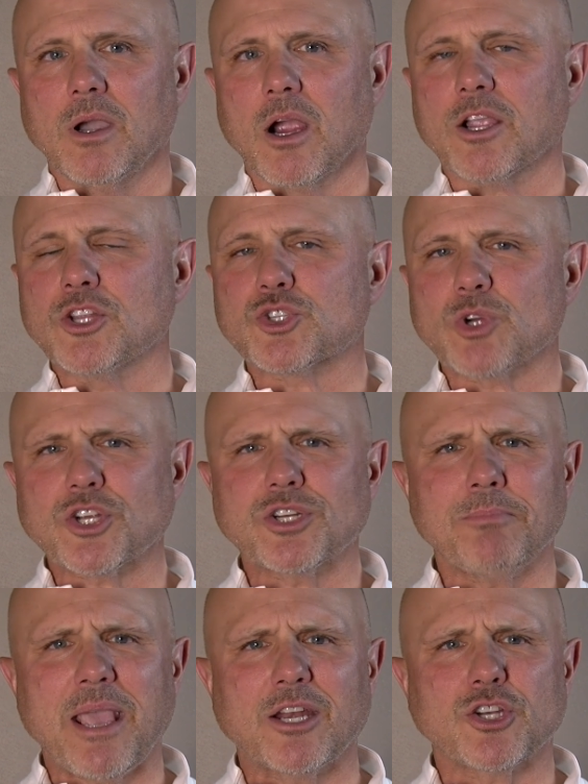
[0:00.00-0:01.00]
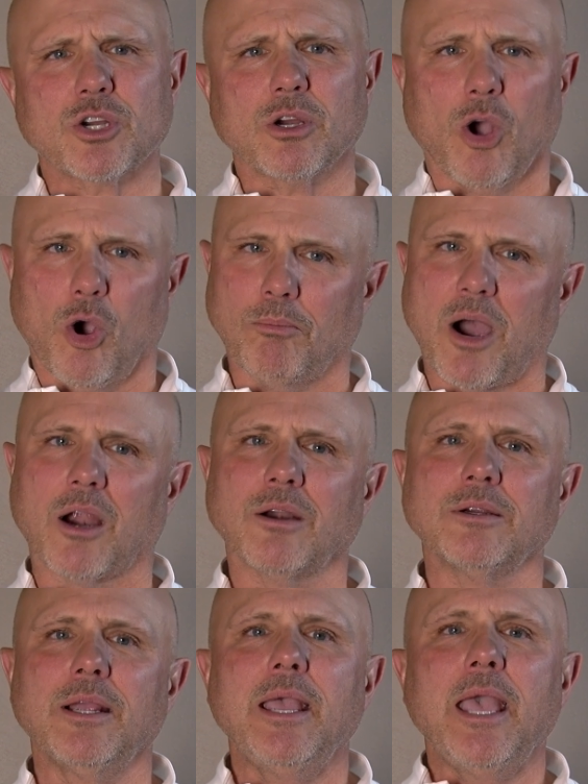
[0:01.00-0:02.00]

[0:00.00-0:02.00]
Our construction manager, Omar,